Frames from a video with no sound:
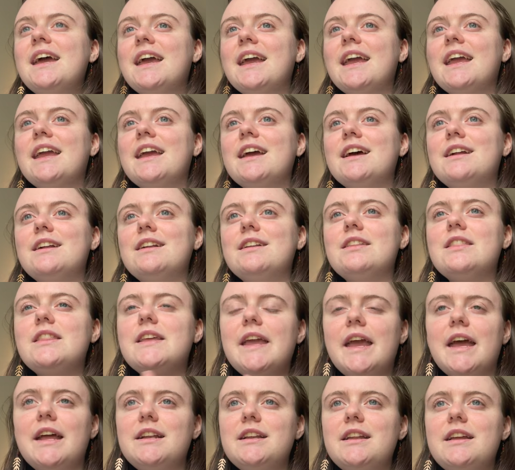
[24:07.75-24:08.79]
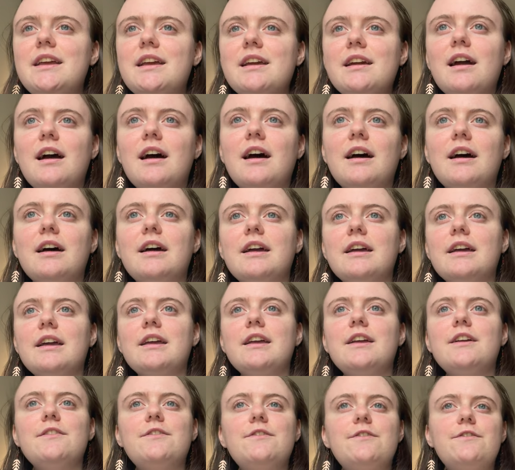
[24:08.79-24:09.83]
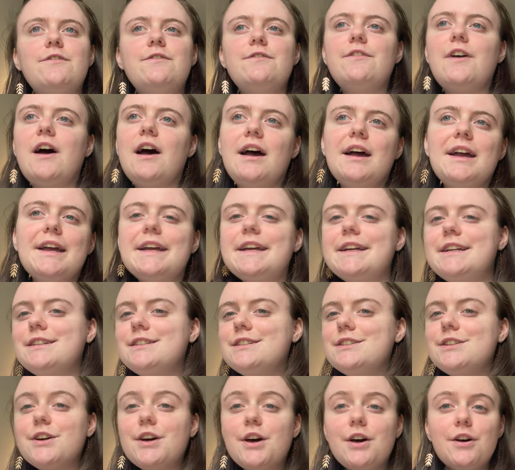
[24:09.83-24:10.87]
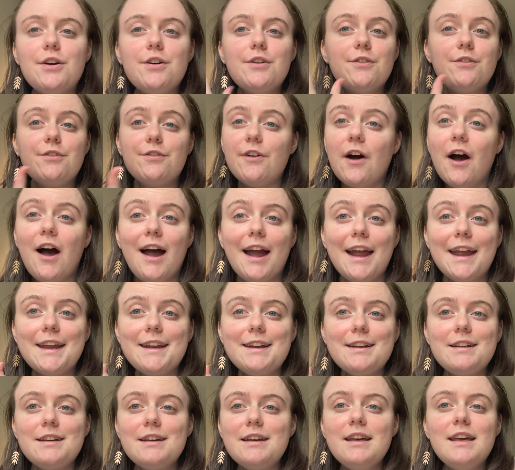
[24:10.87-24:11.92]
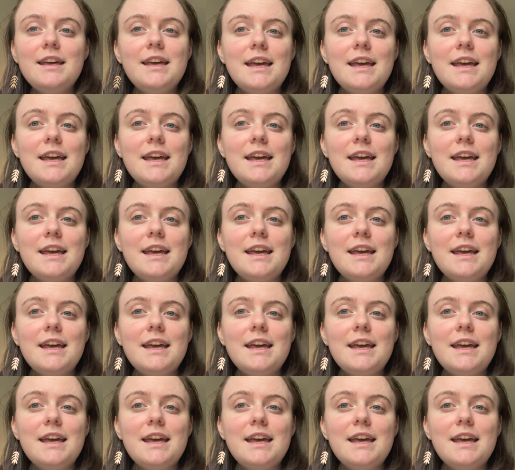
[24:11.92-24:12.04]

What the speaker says: And the ending I find fine.